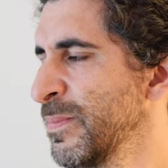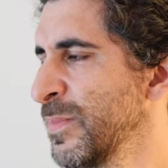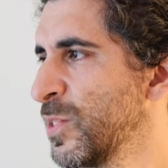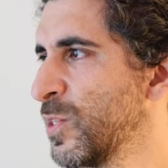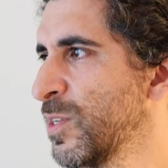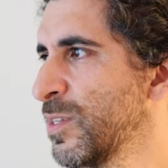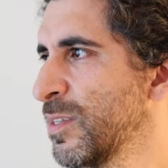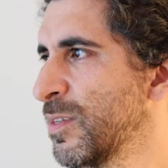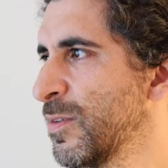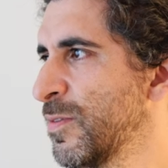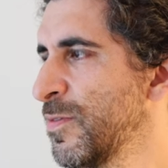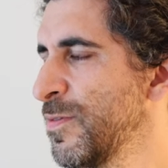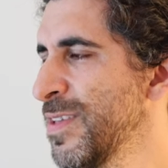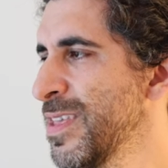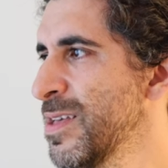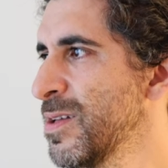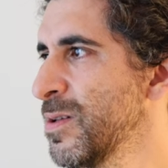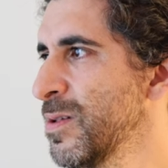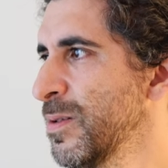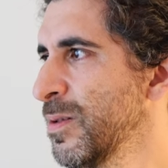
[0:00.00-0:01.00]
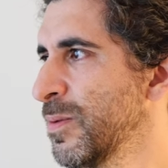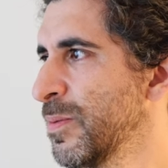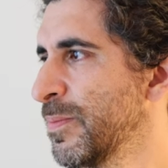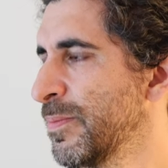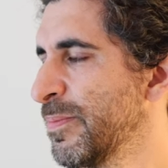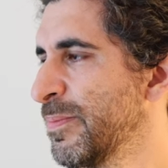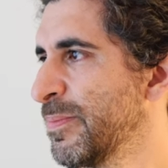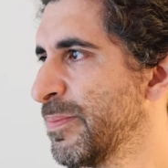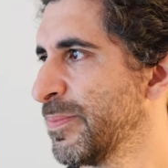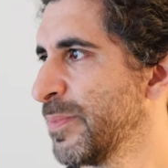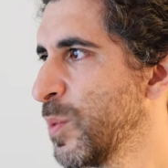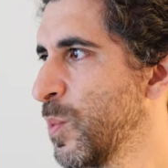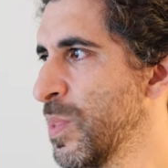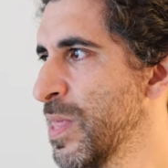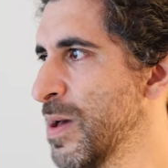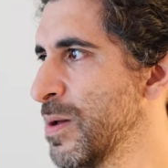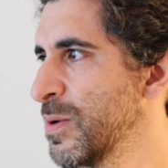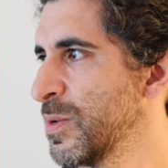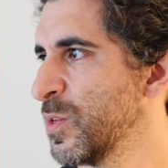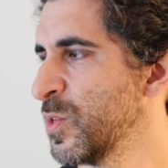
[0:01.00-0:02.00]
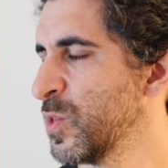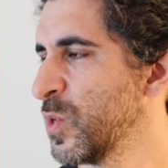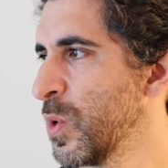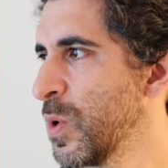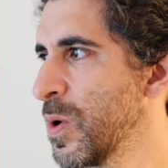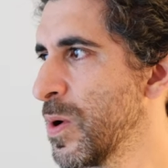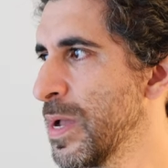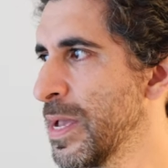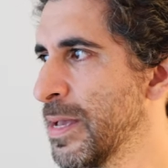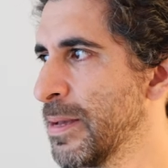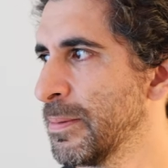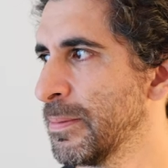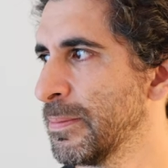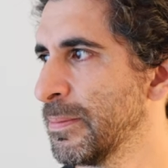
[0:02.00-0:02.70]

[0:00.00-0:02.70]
just to feel without a story.